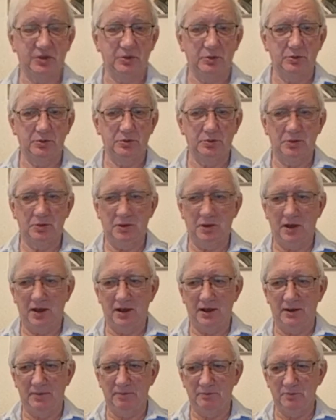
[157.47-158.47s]
So
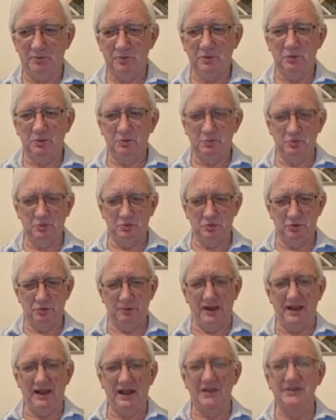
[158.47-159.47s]

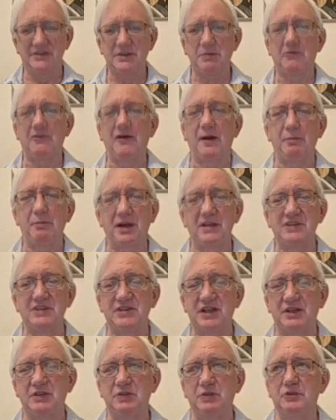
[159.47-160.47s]
you may get some of
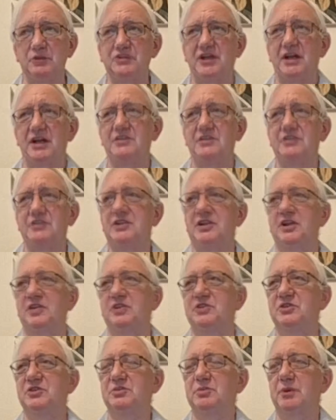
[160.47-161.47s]
that. But as I say, noise
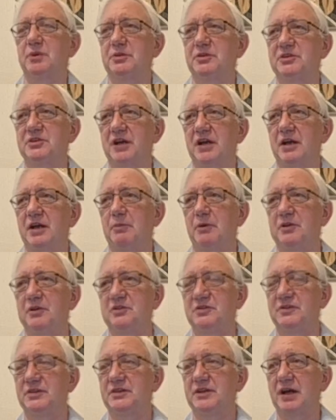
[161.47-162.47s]
cancellation is probably taking
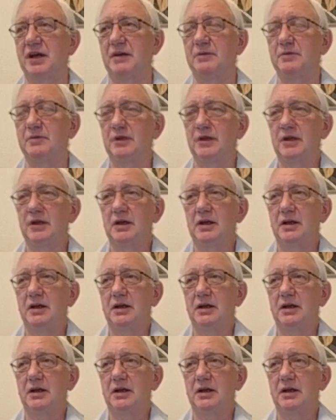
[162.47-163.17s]
most of it out.